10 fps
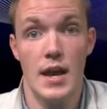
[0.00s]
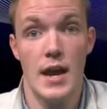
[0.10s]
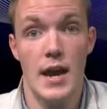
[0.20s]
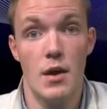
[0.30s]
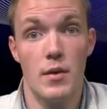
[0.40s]

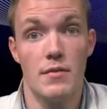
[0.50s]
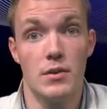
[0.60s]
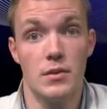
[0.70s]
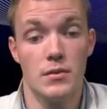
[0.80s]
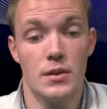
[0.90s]

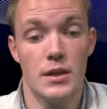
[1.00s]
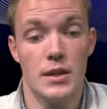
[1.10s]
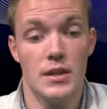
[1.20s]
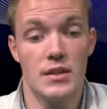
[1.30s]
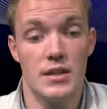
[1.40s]
However,
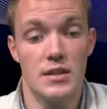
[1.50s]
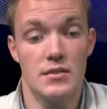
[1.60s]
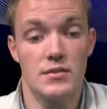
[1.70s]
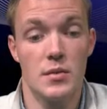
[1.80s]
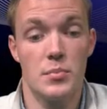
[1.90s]

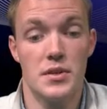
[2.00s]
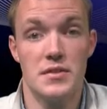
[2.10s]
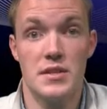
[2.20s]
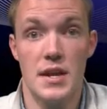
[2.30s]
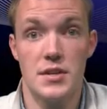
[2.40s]
this
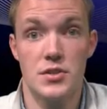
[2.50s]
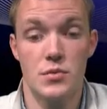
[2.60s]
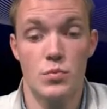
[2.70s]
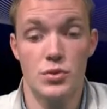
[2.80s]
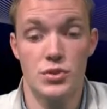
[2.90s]

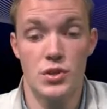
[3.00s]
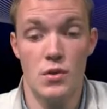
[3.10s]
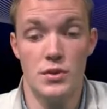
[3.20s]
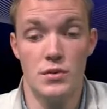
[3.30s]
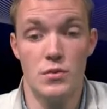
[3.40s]
presentation will show
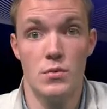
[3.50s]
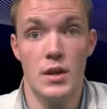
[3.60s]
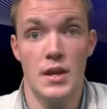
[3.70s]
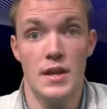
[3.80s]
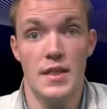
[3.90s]
you
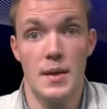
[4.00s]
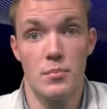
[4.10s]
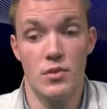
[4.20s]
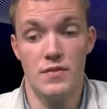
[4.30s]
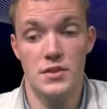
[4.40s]
that
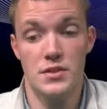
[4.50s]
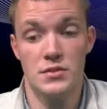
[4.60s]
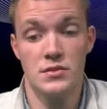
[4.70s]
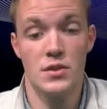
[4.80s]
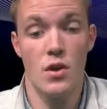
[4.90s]

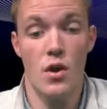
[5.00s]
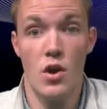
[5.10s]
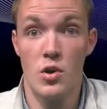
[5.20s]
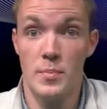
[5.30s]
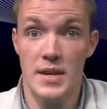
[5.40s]
provisions
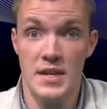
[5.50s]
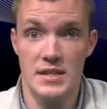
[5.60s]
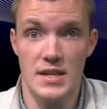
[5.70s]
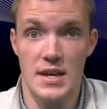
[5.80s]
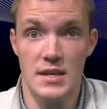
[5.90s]
are being
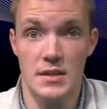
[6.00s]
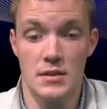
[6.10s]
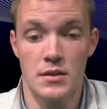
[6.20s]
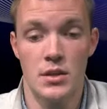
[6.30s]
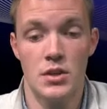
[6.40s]

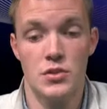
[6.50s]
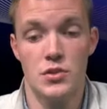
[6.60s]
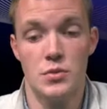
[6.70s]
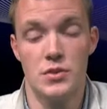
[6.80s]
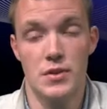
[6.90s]
taken
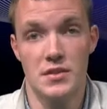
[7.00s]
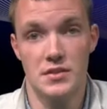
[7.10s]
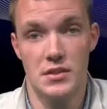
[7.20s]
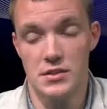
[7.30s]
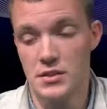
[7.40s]
to address
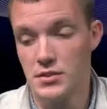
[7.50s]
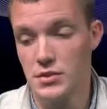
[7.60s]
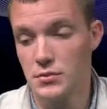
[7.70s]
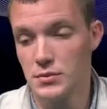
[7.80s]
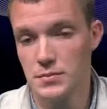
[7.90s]
such
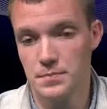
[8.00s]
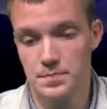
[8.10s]
issues.